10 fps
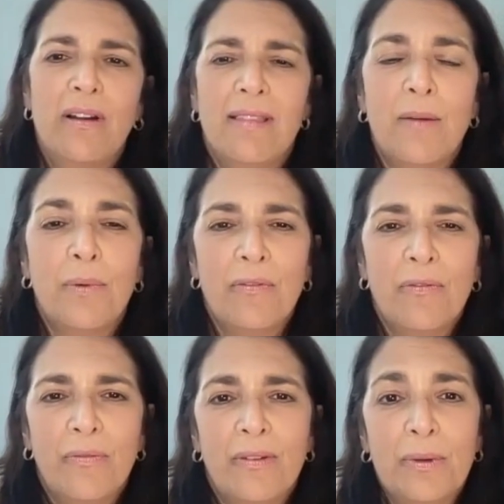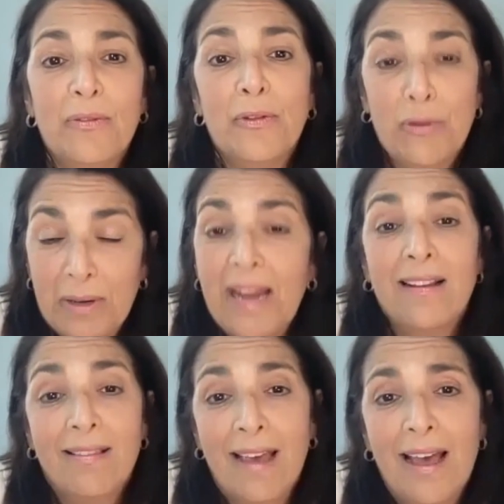that we've
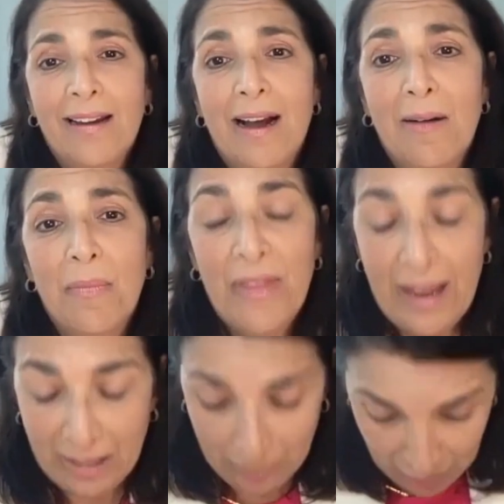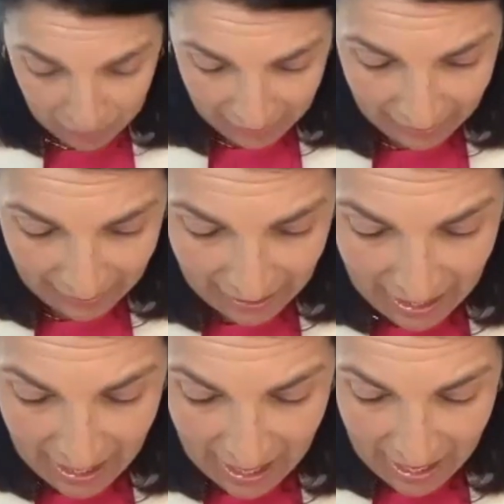created that community.
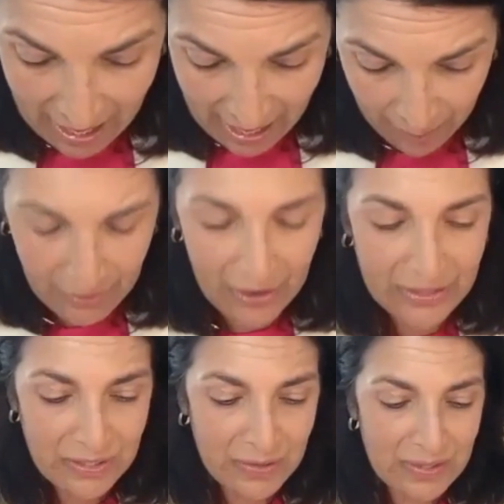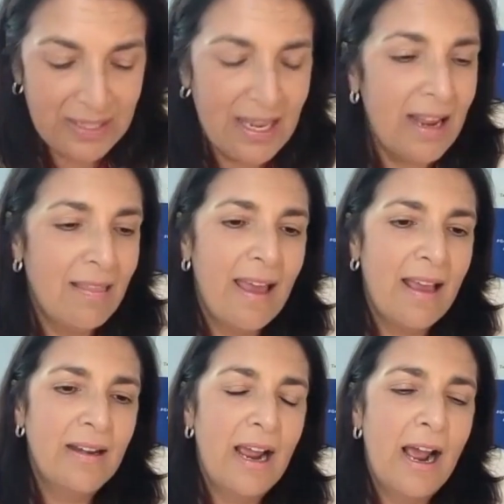I would also say
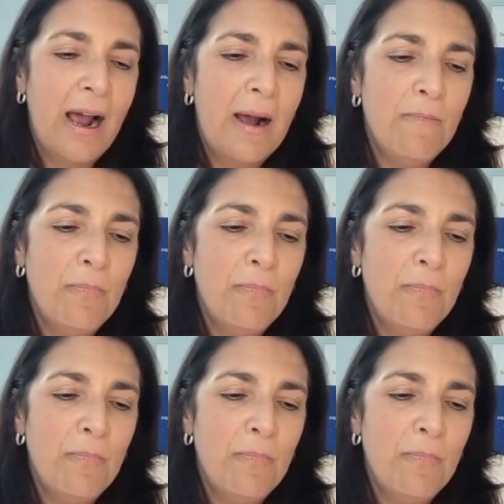that our